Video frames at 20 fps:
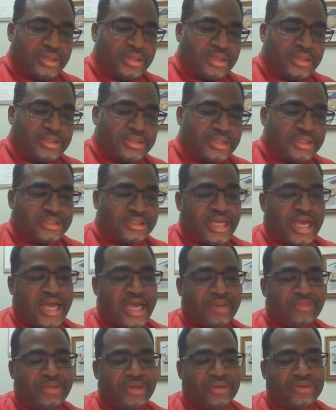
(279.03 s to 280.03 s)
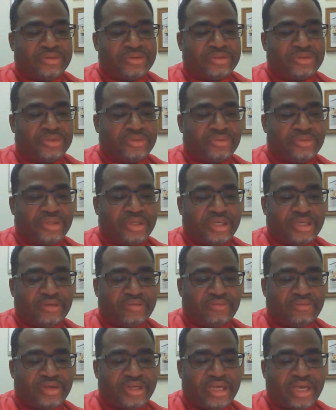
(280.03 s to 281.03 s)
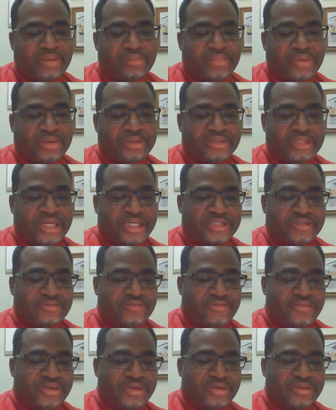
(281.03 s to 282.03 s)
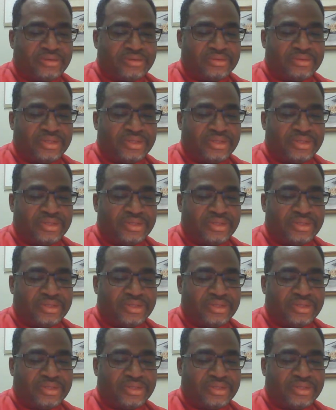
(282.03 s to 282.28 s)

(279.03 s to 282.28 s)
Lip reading: Since I am new to the rehabilitation field